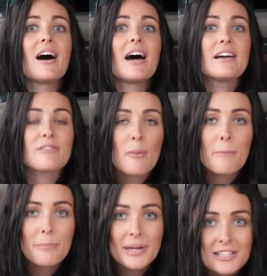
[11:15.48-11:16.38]
I've
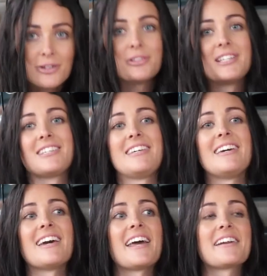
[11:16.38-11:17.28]
beat on this
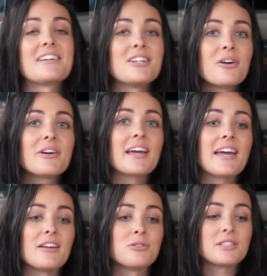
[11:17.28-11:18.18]
gear and I know it
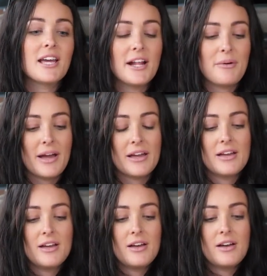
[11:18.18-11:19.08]
handles. Anyway,
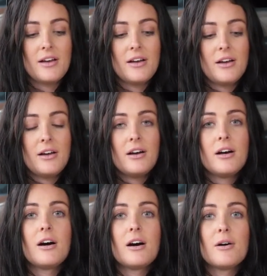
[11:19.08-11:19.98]

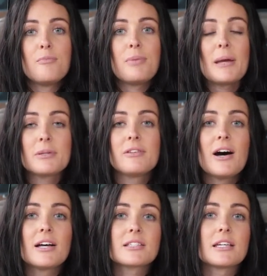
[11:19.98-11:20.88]
people are
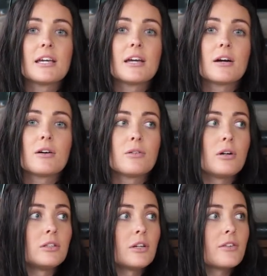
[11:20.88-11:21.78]
asking
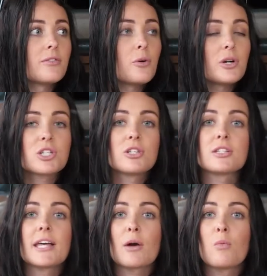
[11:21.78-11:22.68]
a lot of
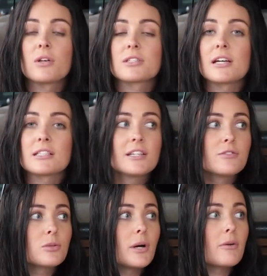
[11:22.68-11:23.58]
questions like, what size
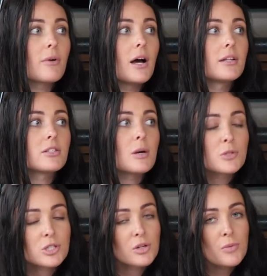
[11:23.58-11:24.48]
lift do I run? So I'm
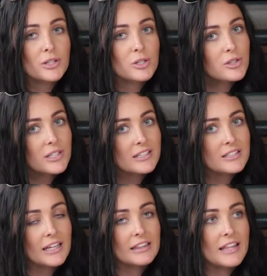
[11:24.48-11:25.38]
just gonna run through things
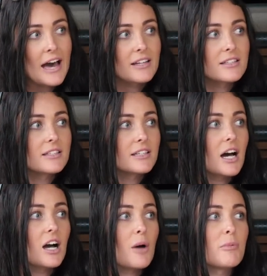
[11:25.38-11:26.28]
like that. There's a
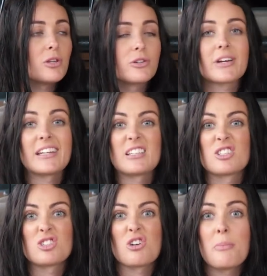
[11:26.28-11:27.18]
car coming though, so I need to
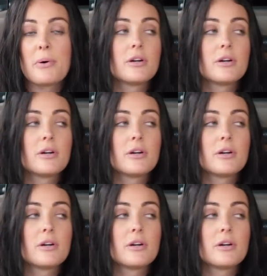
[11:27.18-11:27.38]
stop.